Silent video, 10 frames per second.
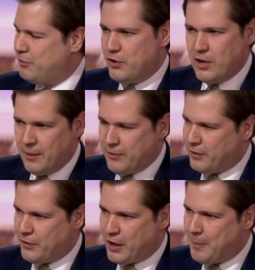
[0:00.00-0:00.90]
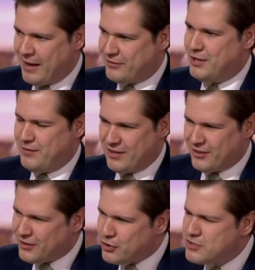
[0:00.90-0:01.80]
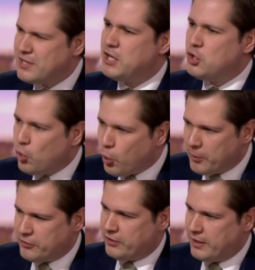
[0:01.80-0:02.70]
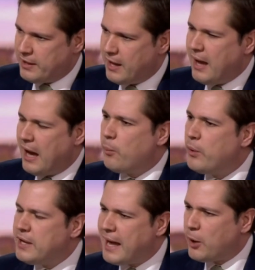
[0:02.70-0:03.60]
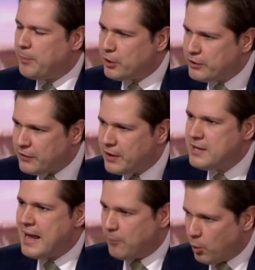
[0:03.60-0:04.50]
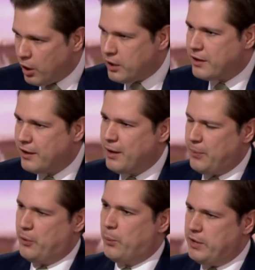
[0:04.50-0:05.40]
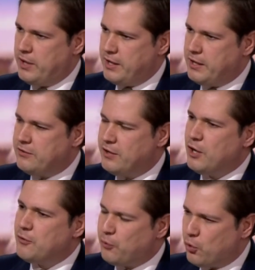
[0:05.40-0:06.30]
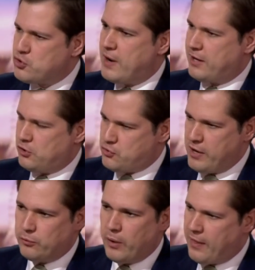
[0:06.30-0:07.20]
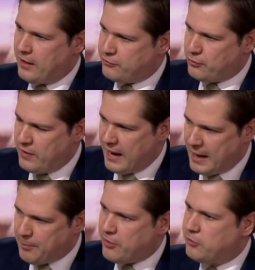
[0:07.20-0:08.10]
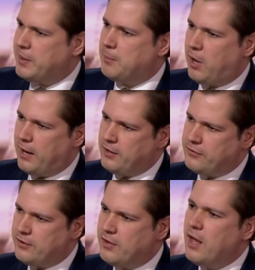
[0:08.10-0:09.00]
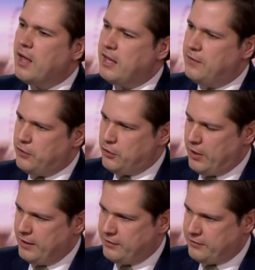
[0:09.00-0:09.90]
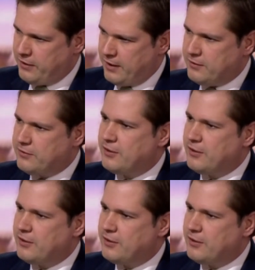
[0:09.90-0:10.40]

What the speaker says: the capacity for tests has increased enormously, and we're now building the network that we need for track and trace, whether that's through the app that's being piloted in the United States.